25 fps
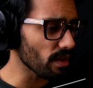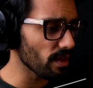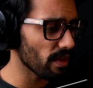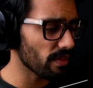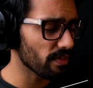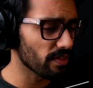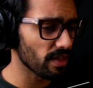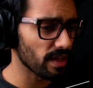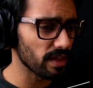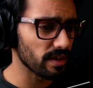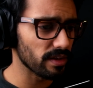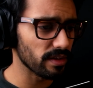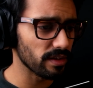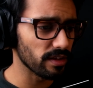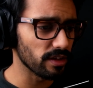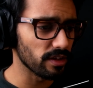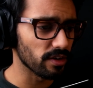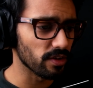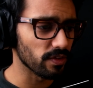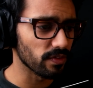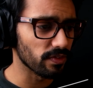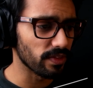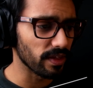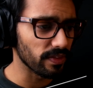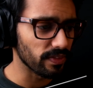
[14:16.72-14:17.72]
that
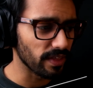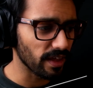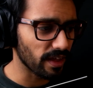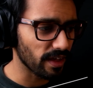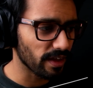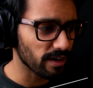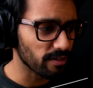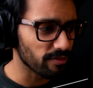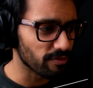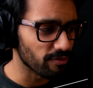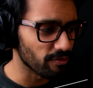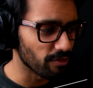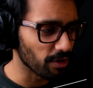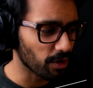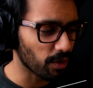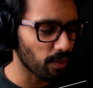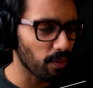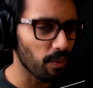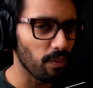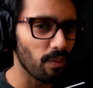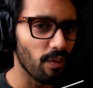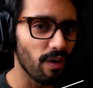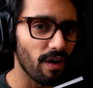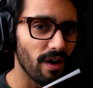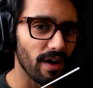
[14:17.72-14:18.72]
they kind of
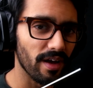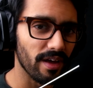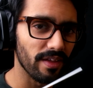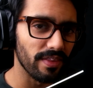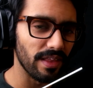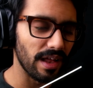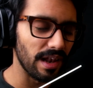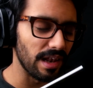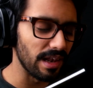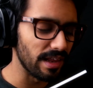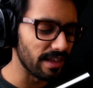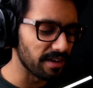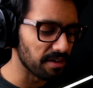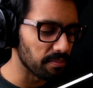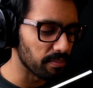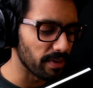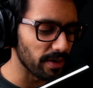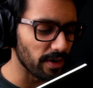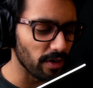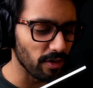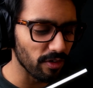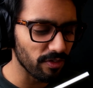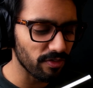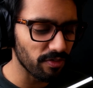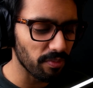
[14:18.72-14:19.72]
require that
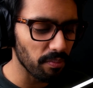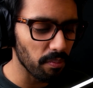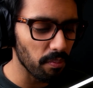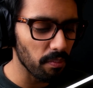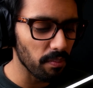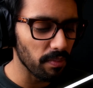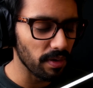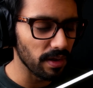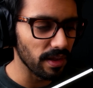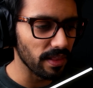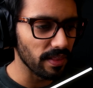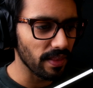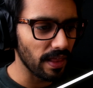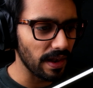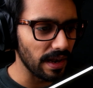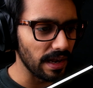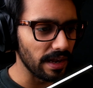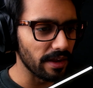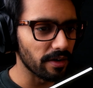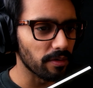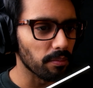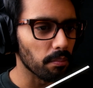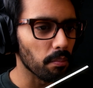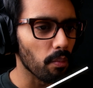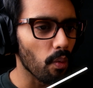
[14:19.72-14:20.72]

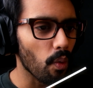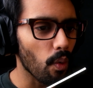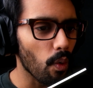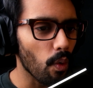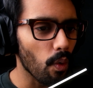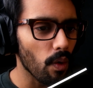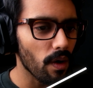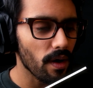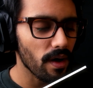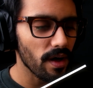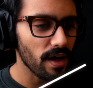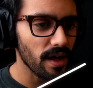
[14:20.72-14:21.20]
little more